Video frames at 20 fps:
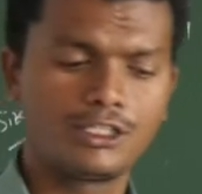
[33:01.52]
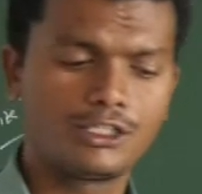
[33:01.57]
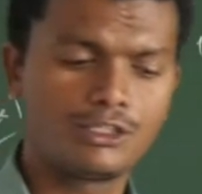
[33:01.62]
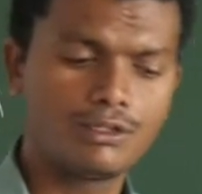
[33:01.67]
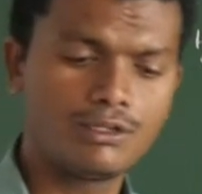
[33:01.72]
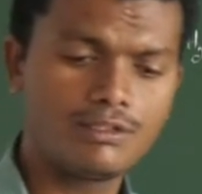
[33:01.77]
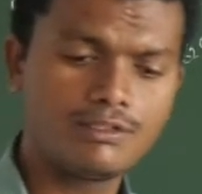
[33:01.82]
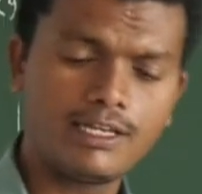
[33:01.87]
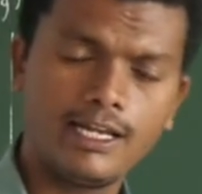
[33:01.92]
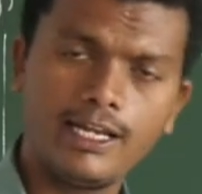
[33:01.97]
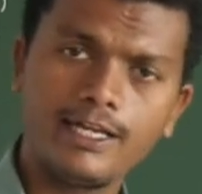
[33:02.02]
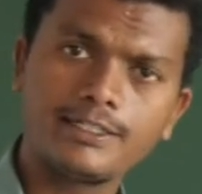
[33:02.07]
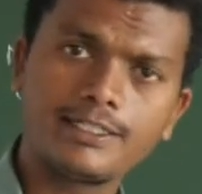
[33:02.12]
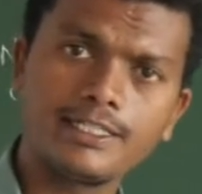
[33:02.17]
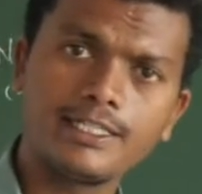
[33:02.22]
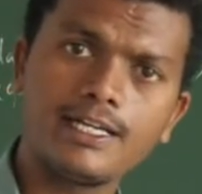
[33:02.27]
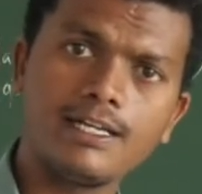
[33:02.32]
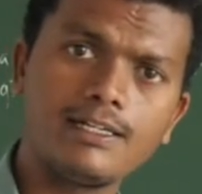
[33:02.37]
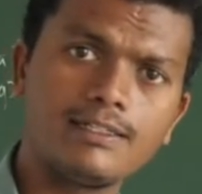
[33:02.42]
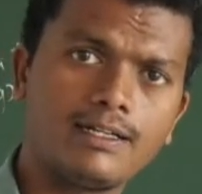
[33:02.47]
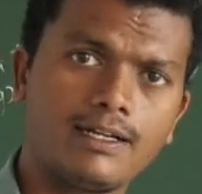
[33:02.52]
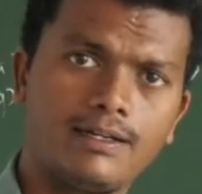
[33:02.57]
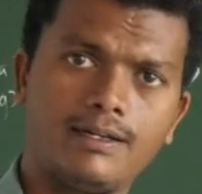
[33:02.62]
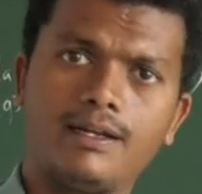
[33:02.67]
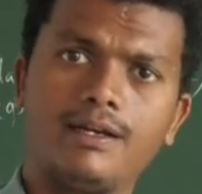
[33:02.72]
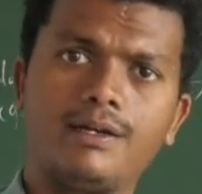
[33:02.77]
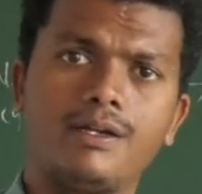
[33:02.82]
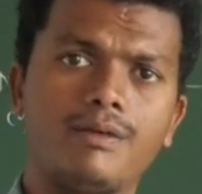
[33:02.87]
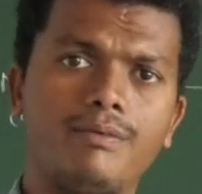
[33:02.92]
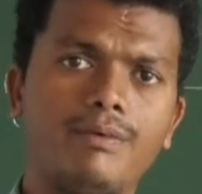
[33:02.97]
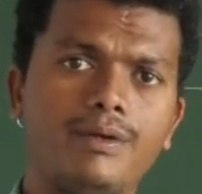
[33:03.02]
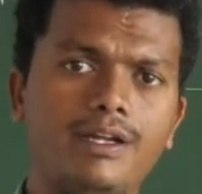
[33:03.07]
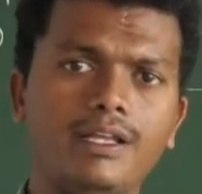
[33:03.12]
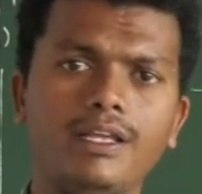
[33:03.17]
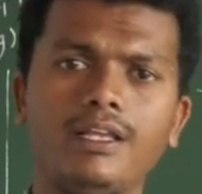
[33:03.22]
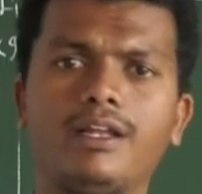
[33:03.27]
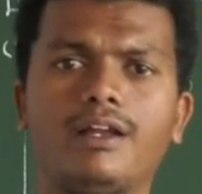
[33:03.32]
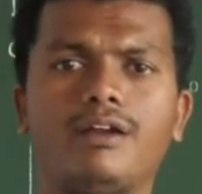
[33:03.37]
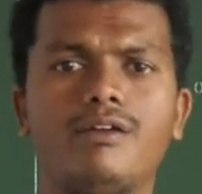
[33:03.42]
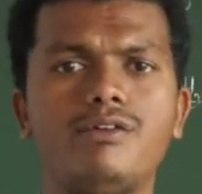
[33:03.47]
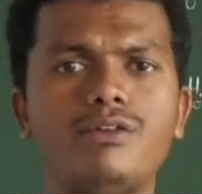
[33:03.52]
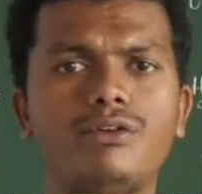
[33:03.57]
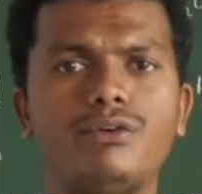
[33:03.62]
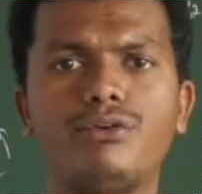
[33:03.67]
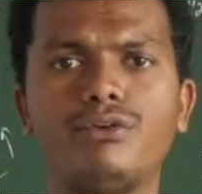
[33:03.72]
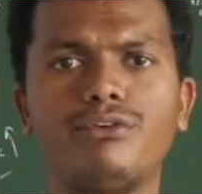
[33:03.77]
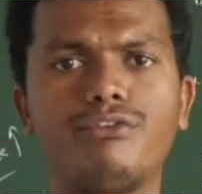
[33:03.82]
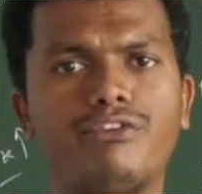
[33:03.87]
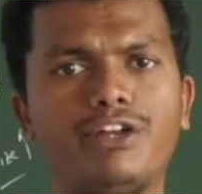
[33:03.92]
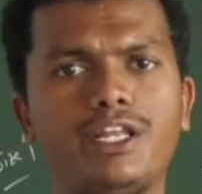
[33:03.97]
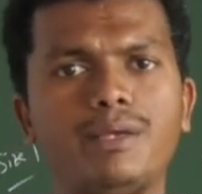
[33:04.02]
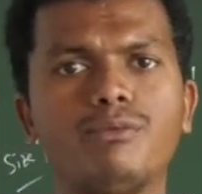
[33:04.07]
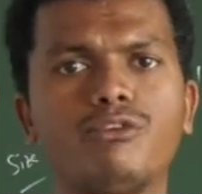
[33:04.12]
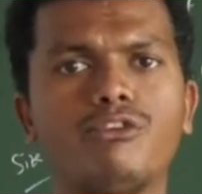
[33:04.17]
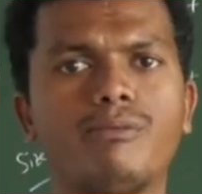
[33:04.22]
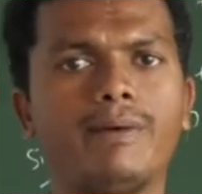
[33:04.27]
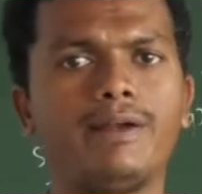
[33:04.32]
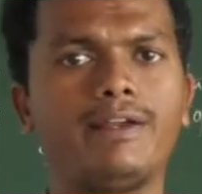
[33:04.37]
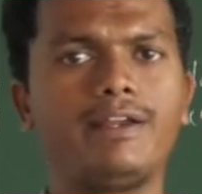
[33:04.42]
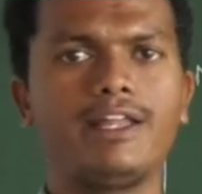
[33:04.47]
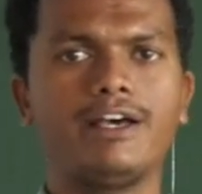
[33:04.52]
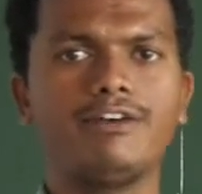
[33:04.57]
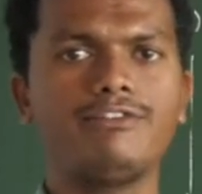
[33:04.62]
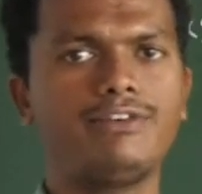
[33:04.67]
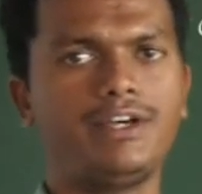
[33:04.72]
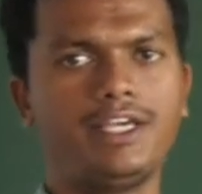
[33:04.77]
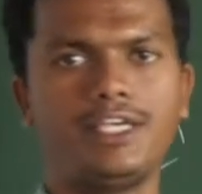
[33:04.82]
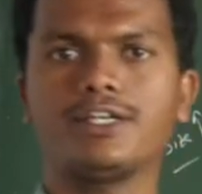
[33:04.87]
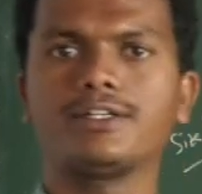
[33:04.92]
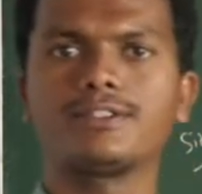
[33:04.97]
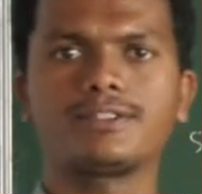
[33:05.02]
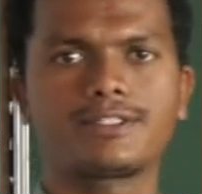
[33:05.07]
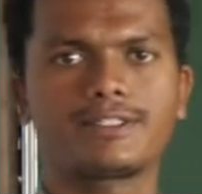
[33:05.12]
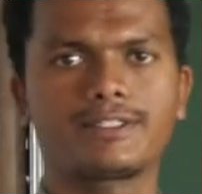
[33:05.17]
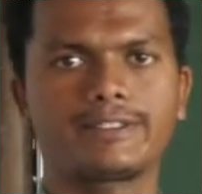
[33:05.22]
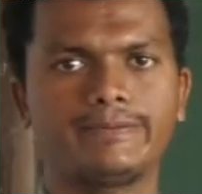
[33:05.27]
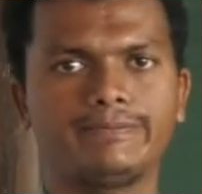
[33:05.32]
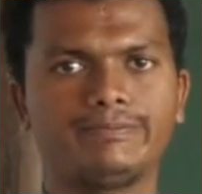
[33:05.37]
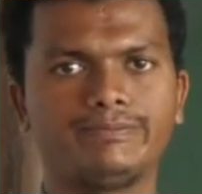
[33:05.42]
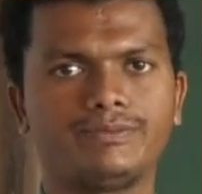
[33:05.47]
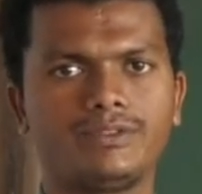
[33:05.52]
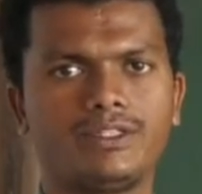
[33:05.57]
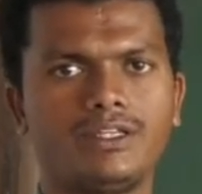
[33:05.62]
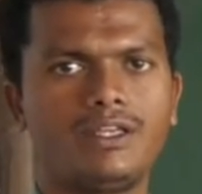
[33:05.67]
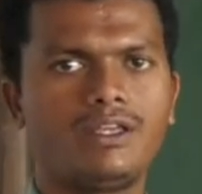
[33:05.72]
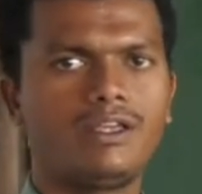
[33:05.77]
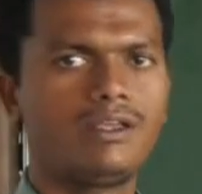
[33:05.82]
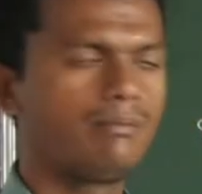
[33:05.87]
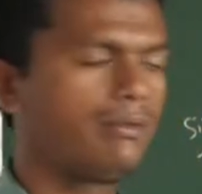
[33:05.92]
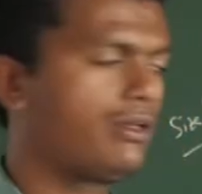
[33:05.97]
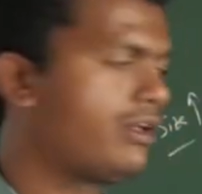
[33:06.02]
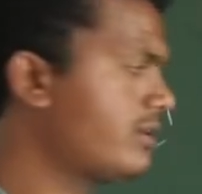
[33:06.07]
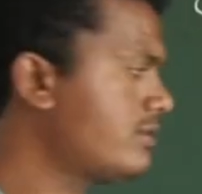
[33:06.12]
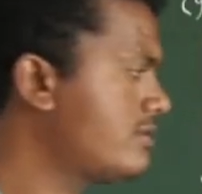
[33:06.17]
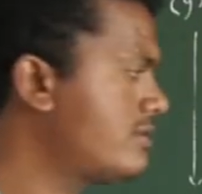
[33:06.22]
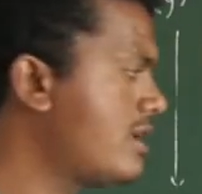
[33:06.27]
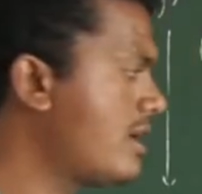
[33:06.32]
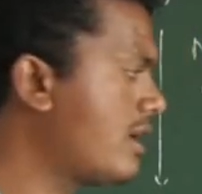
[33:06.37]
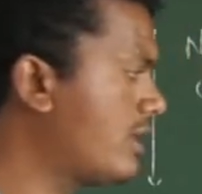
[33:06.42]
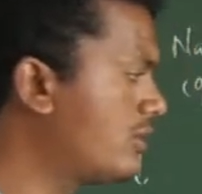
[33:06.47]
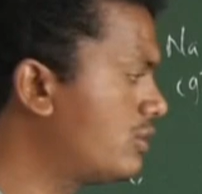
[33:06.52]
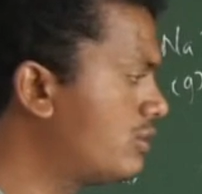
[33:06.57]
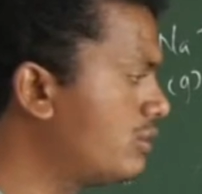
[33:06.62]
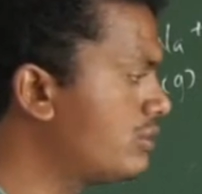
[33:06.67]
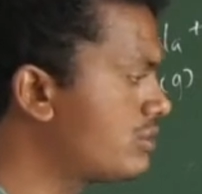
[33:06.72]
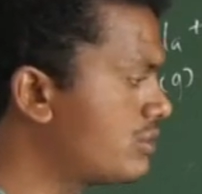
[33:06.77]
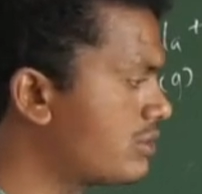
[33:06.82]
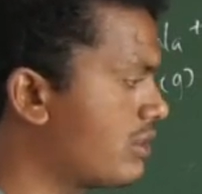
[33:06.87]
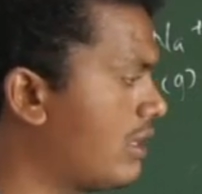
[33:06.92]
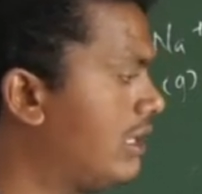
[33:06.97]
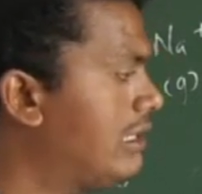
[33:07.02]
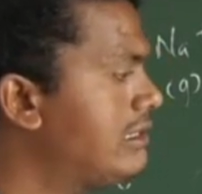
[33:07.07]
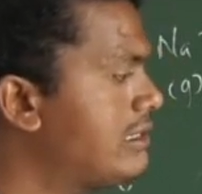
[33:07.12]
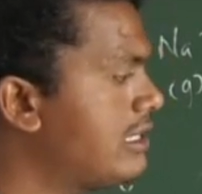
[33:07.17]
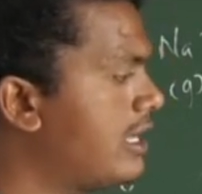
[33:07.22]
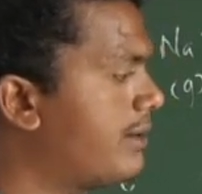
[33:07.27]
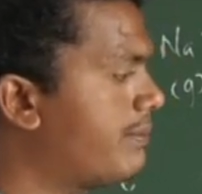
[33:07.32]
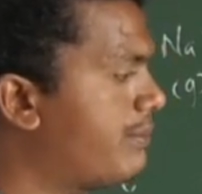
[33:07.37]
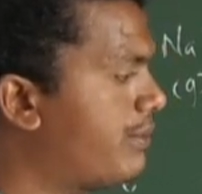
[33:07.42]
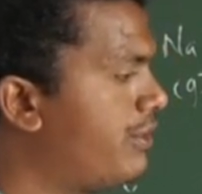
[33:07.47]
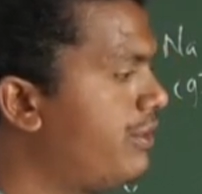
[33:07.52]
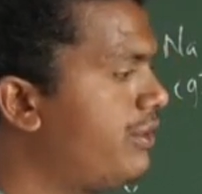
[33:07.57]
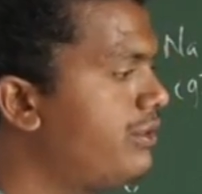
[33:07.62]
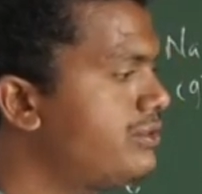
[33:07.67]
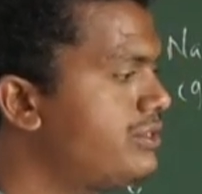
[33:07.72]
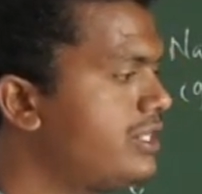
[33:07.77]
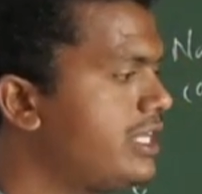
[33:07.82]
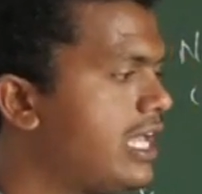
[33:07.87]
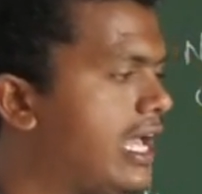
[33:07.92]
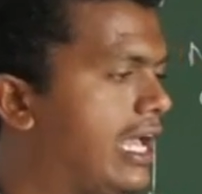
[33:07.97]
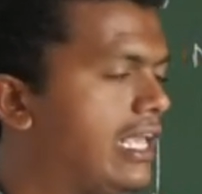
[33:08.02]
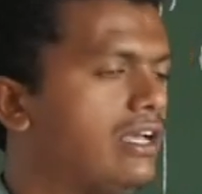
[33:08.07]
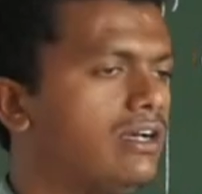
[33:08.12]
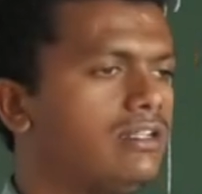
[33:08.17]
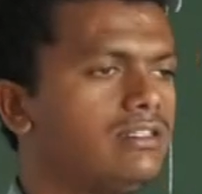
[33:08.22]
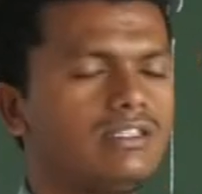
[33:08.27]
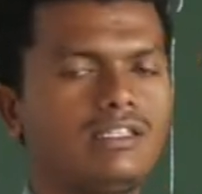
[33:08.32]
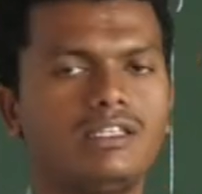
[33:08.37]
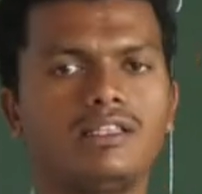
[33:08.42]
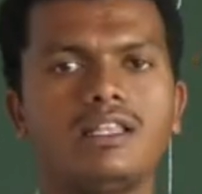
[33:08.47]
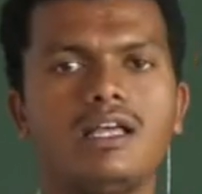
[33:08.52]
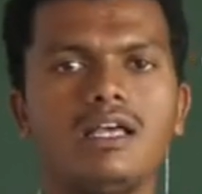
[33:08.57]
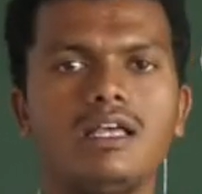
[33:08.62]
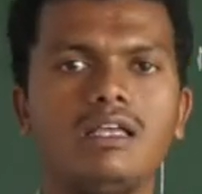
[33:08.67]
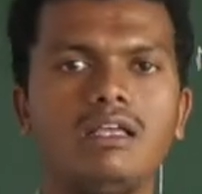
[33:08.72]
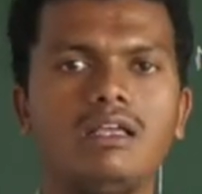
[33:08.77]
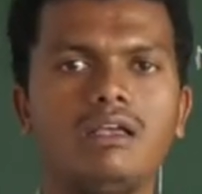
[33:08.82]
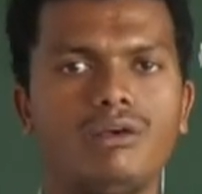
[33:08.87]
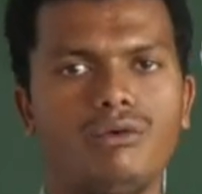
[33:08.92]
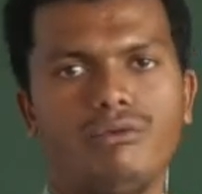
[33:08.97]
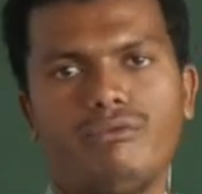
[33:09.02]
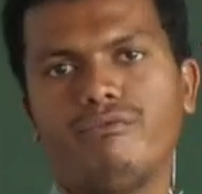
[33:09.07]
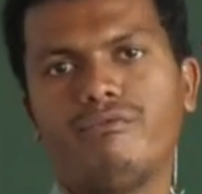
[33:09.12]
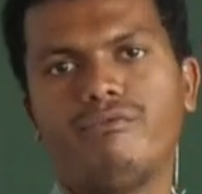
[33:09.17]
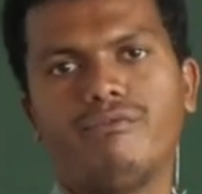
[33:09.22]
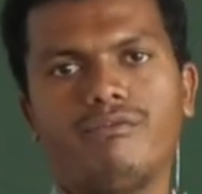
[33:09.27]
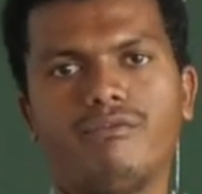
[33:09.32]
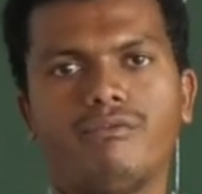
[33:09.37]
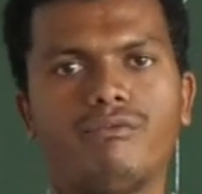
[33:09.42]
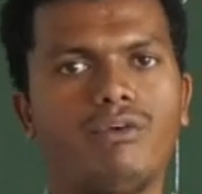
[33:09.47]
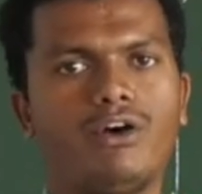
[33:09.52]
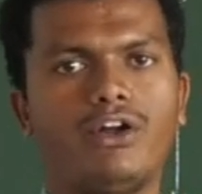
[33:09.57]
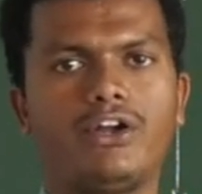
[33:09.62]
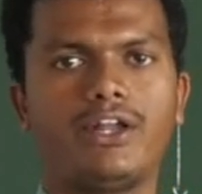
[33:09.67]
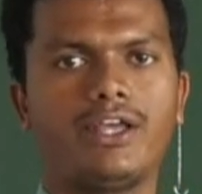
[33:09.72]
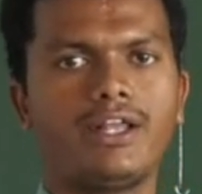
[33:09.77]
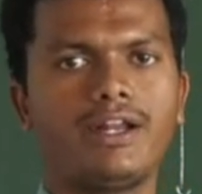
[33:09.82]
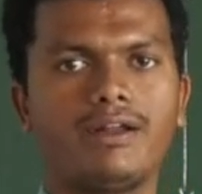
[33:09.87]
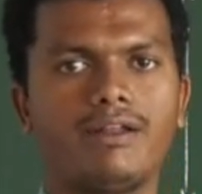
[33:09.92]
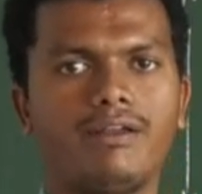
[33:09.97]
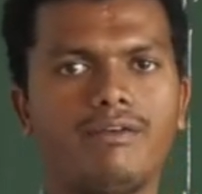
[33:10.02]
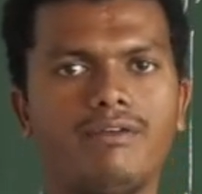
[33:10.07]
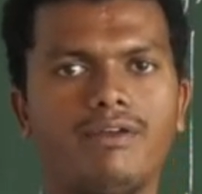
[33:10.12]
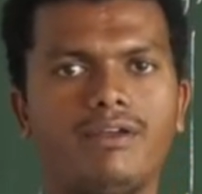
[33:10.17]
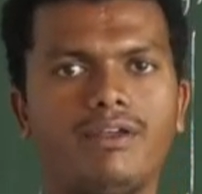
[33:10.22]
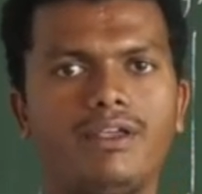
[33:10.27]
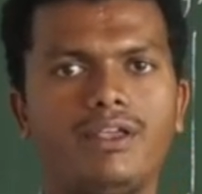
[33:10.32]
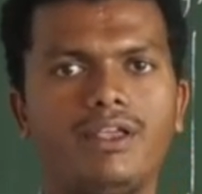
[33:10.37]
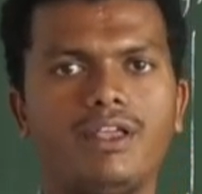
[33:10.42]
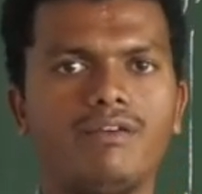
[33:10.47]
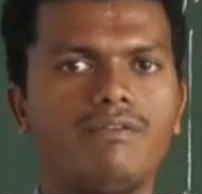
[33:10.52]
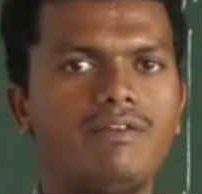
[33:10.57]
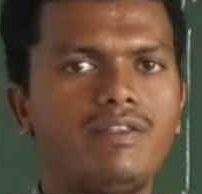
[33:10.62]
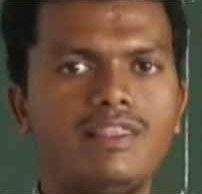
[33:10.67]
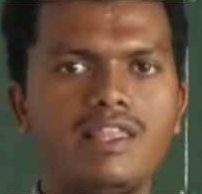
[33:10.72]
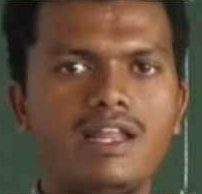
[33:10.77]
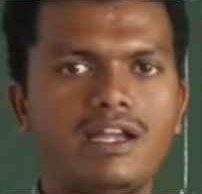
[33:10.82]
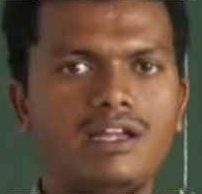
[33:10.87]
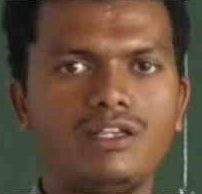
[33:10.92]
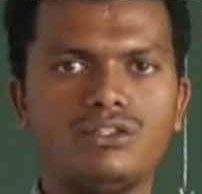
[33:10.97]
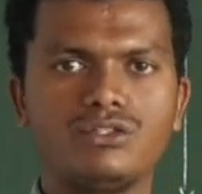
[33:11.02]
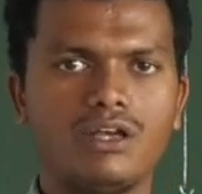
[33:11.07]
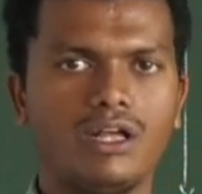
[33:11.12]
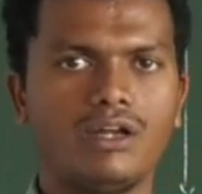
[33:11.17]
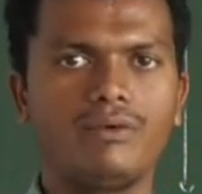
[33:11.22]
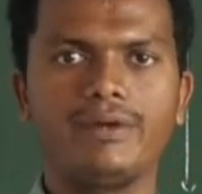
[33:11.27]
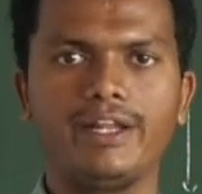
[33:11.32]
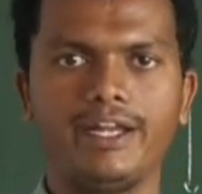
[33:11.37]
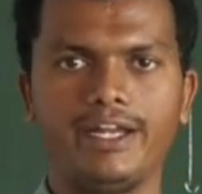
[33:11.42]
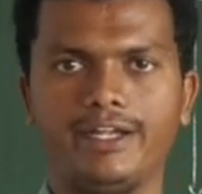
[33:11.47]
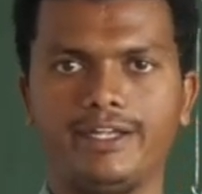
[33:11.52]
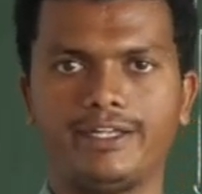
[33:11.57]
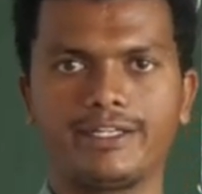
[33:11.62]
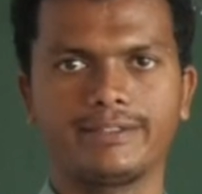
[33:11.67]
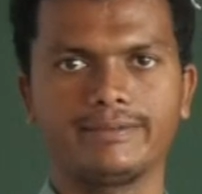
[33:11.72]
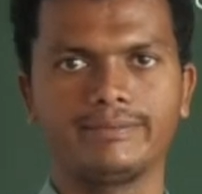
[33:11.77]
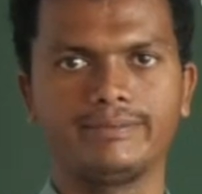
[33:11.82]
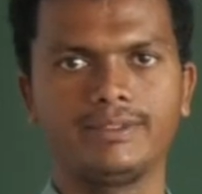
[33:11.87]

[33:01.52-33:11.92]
shows electrical conductivity due to free movement of ions, because those salts are producing ions in the water when they dissolved in it.